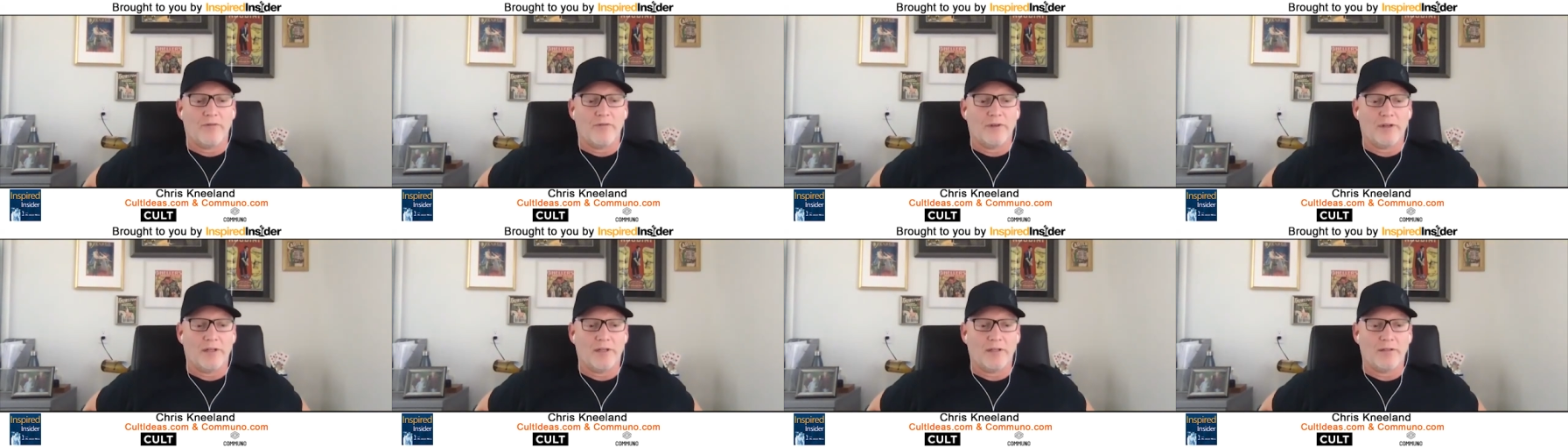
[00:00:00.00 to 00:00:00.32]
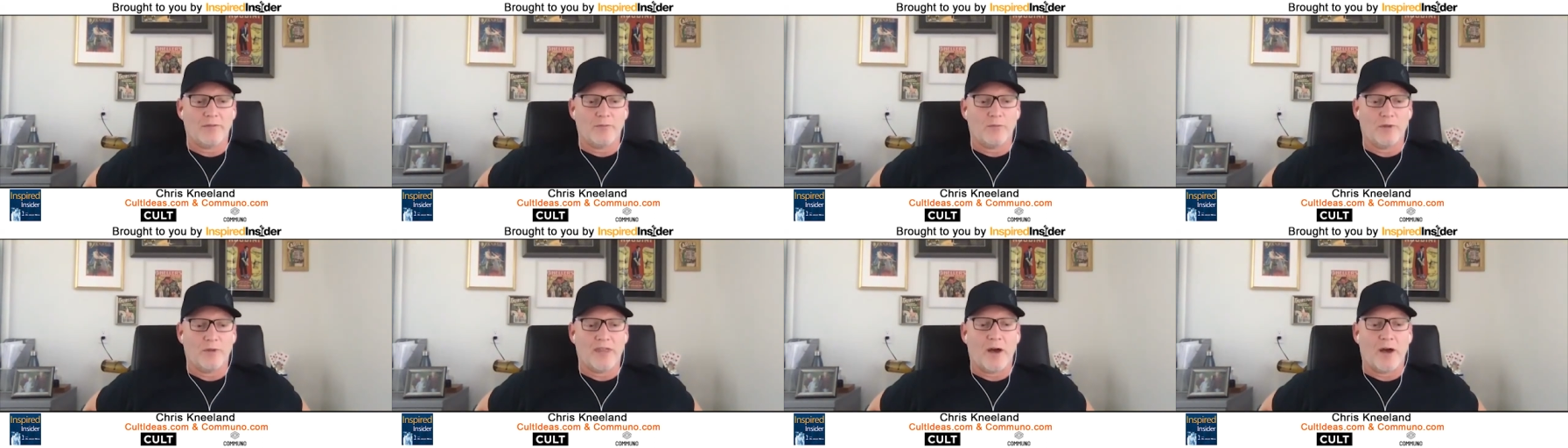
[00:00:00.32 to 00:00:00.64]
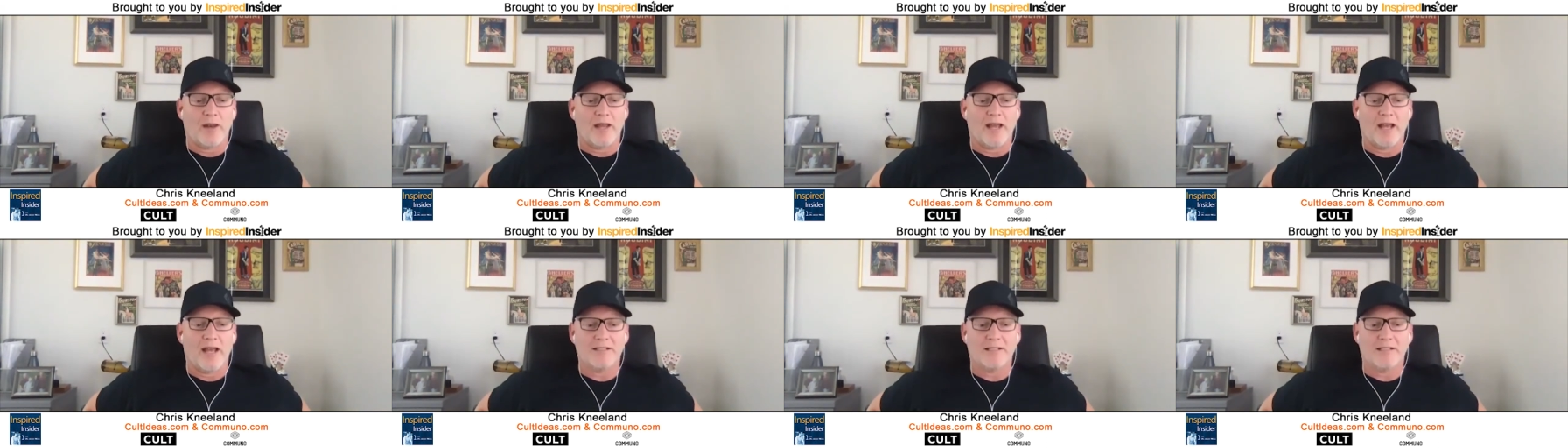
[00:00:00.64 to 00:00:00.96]
And he, without
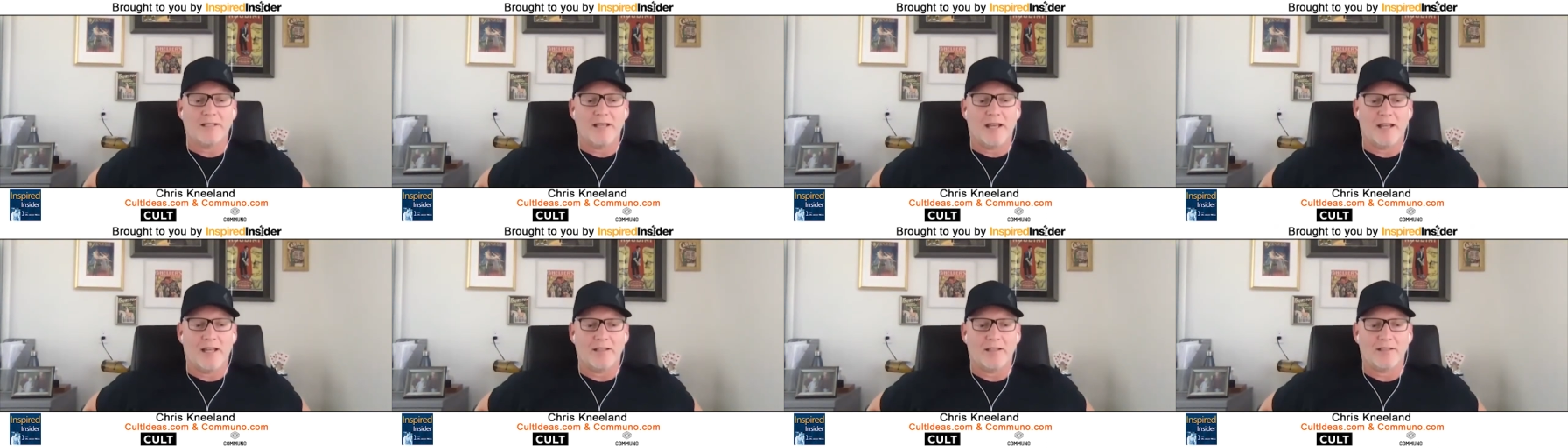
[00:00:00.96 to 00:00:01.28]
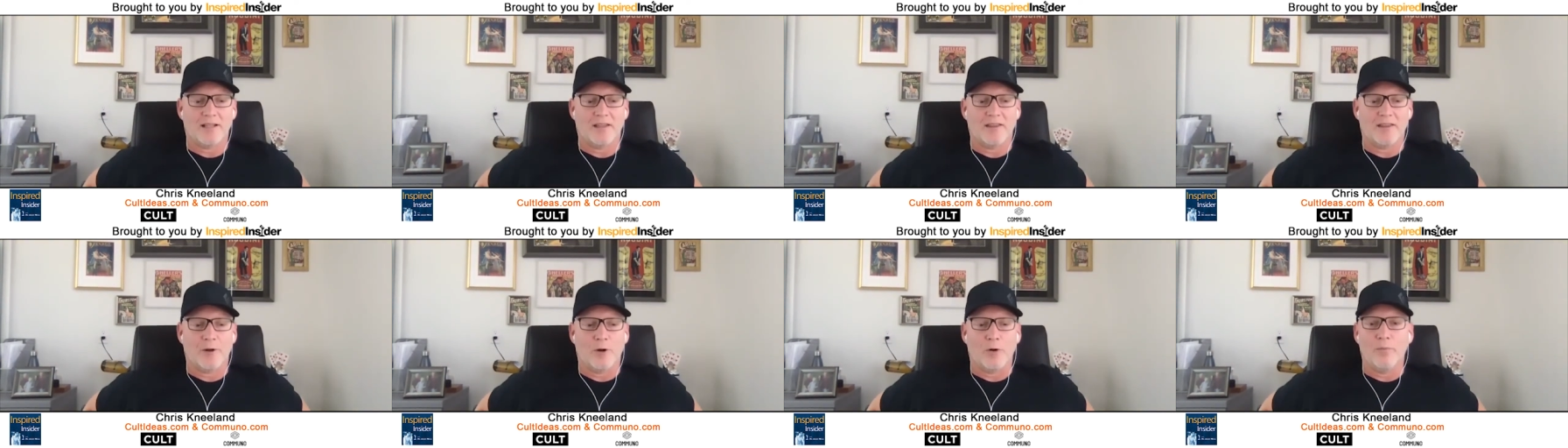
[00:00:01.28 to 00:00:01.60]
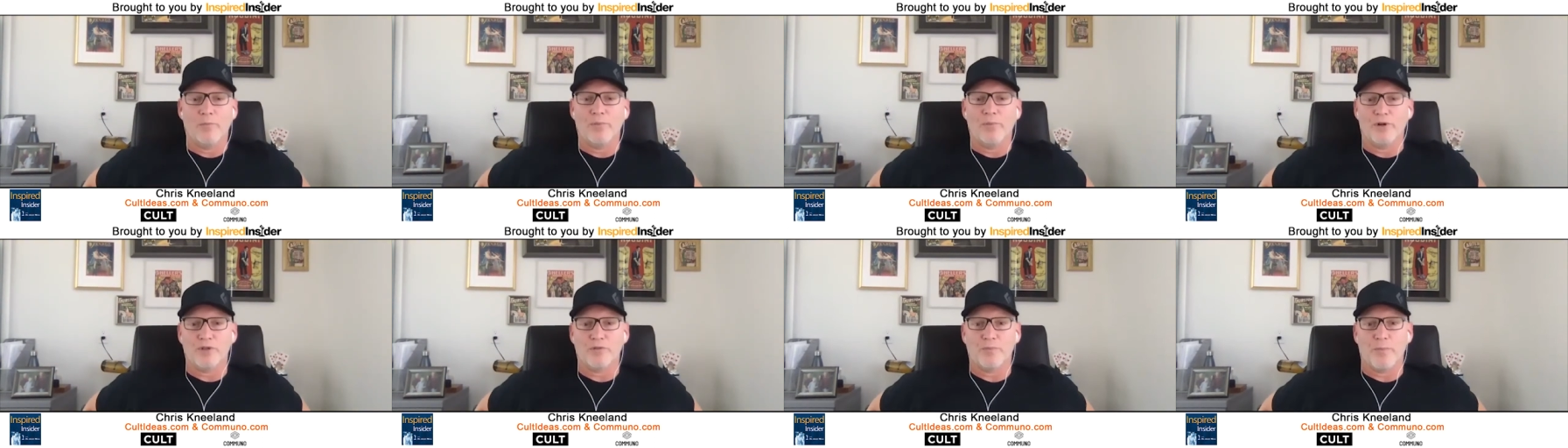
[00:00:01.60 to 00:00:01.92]
hesitating, said they don't
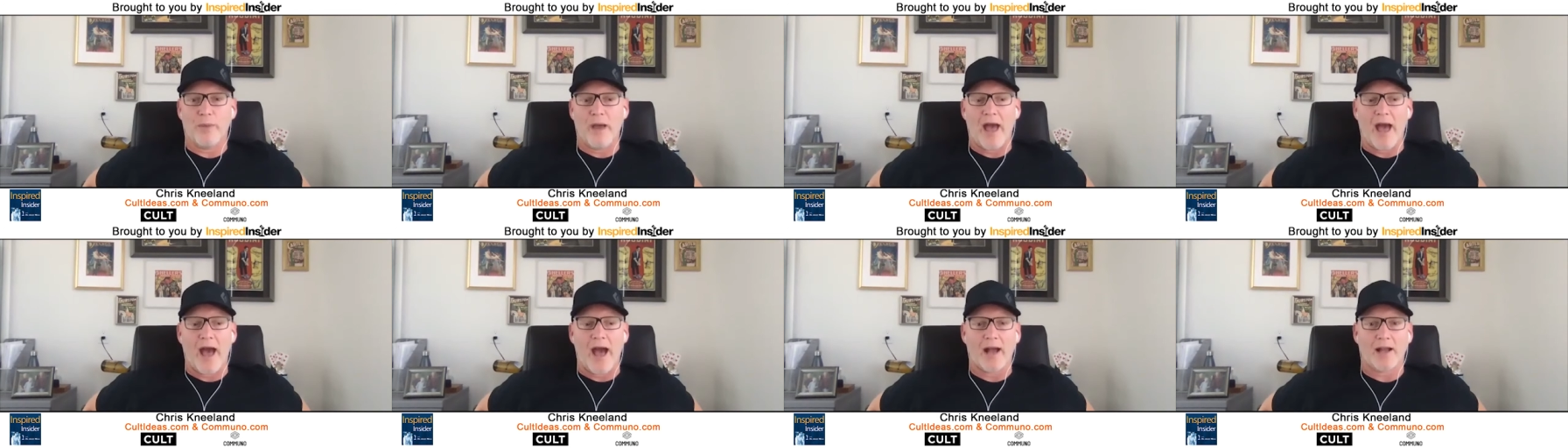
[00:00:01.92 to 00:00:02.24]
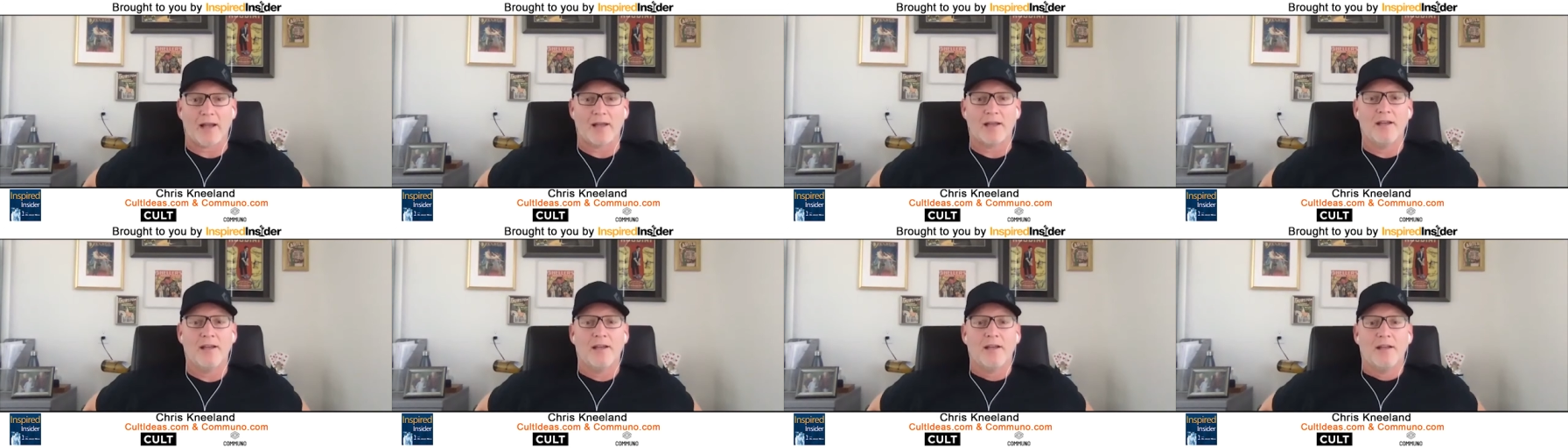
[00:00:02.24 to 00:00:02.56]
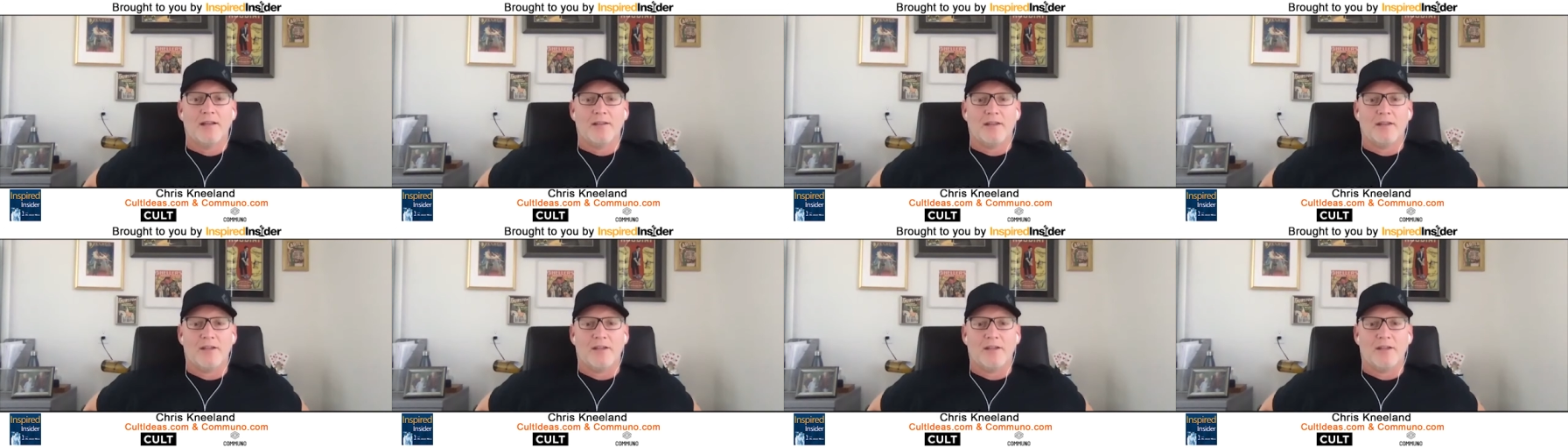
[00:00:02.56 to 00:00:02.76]
push back. They